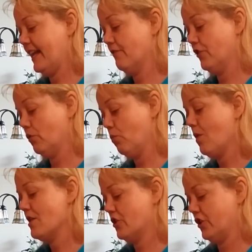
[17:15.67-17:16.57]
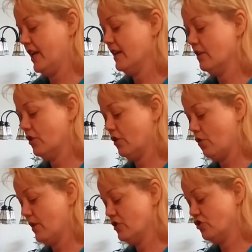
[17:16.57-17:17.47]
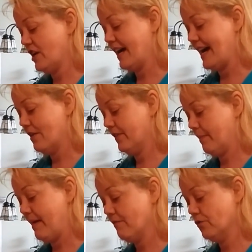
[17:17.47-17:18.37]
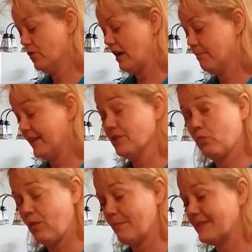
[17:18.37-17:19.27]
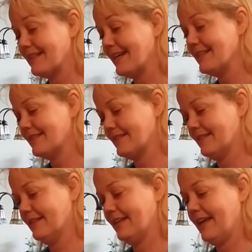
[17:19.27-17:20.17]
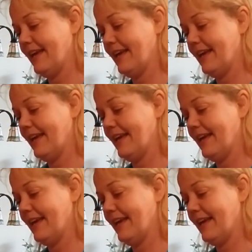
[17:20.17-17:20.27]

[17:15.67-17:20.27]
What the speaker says: and if you're wondering, you can always check out the pet food company's websites,